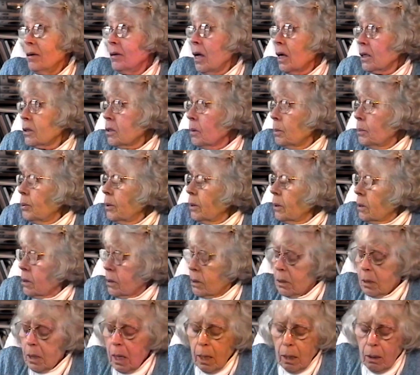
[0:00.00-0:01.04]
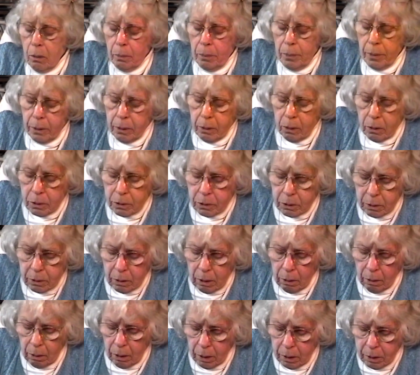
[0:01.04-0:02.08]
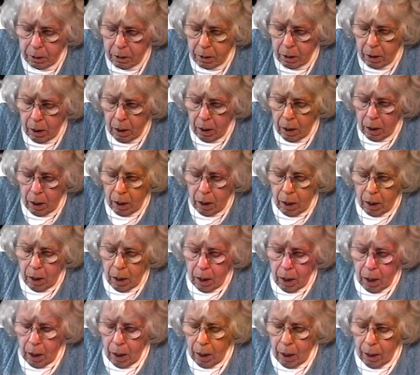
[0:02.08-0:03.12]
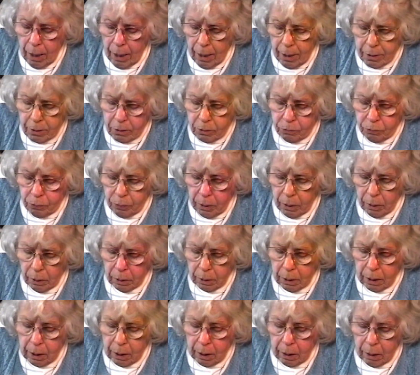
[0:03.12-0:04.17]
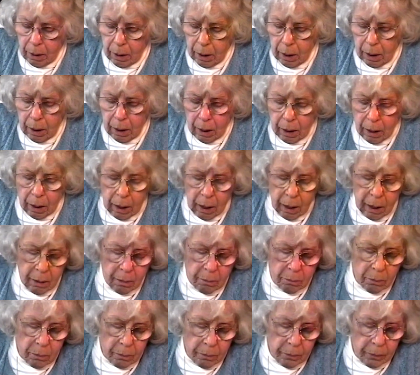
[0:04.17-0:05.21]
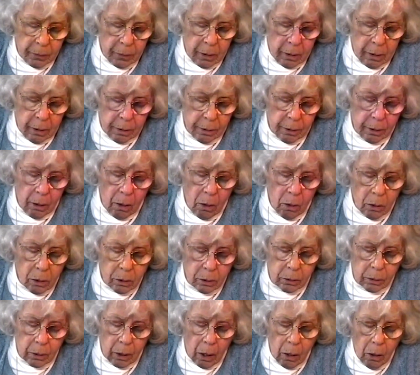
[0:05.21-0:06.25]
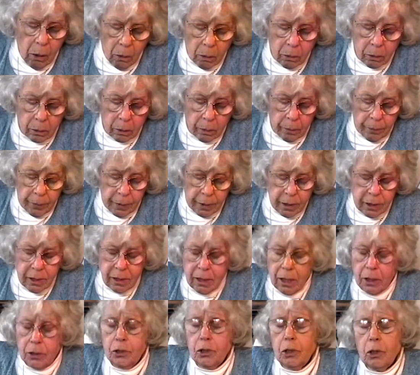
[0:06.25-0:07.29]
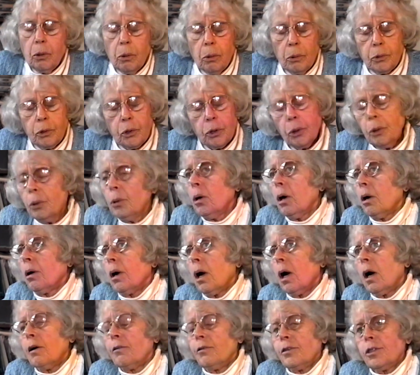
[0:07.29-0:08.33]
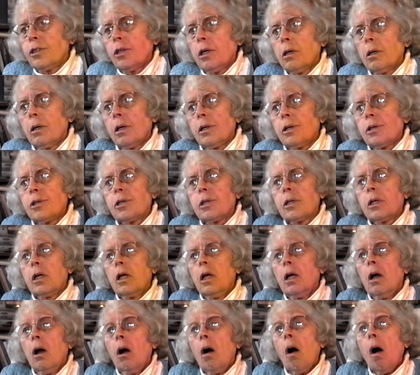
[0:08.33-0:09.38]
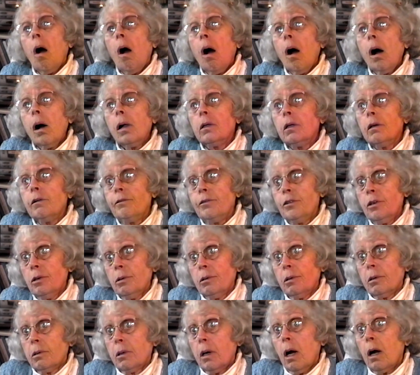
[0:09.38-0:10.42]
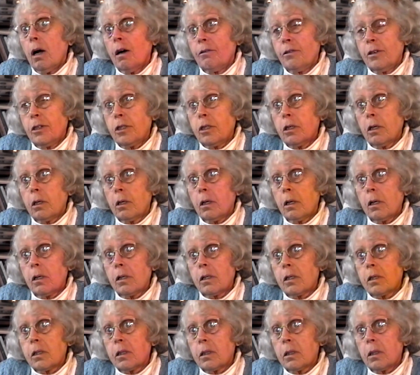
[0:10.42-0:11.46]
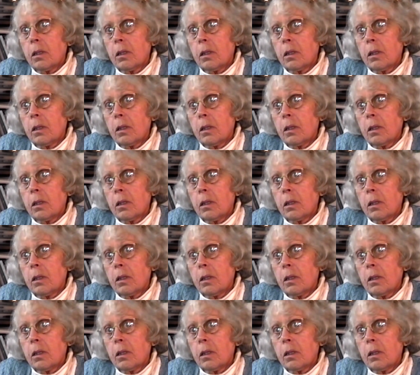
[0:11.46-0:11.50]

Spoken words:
Not to put us down, because God has really, in the whole goal, He said, you too are avatars. All of you are avatars.